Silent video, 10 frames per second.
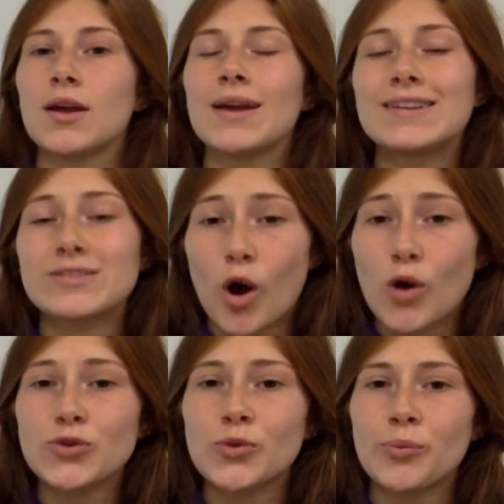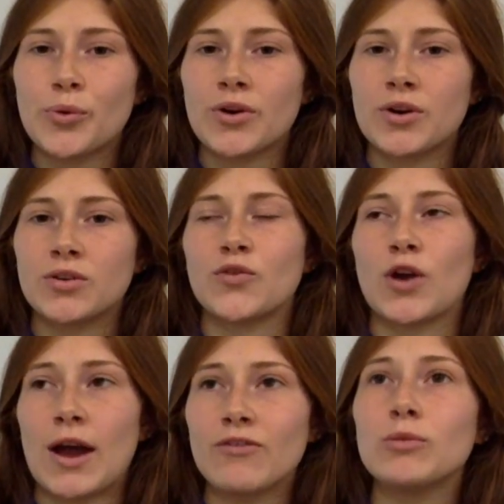it is also important
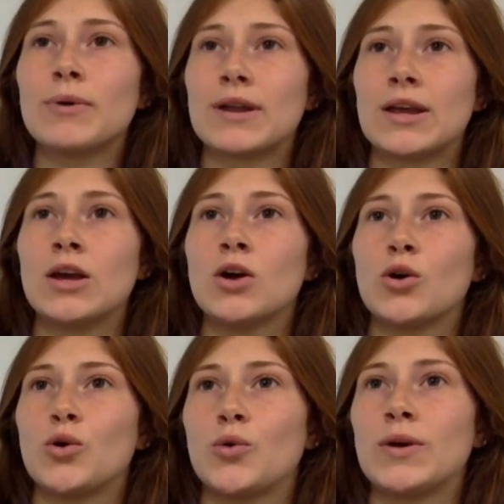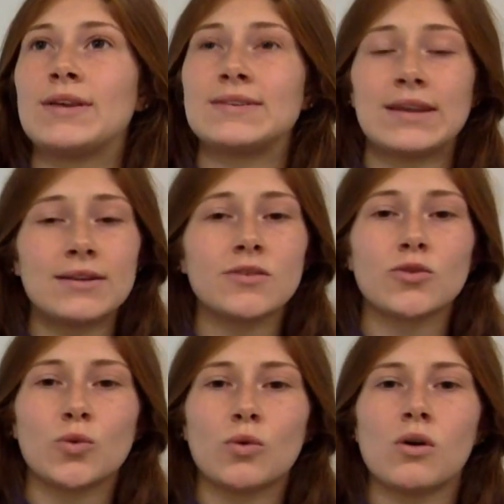for everybody who is in
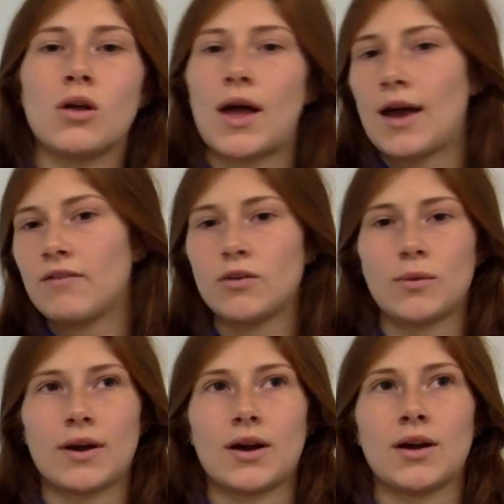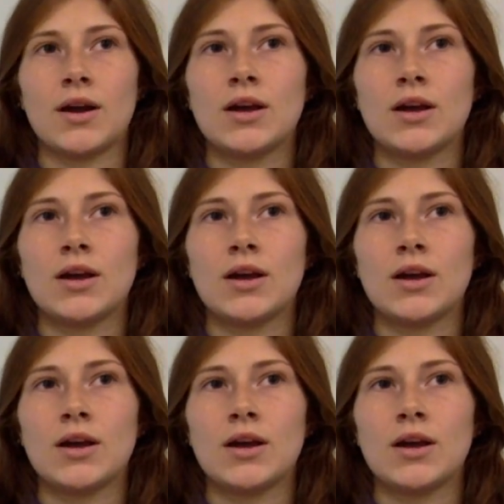school, everywhere,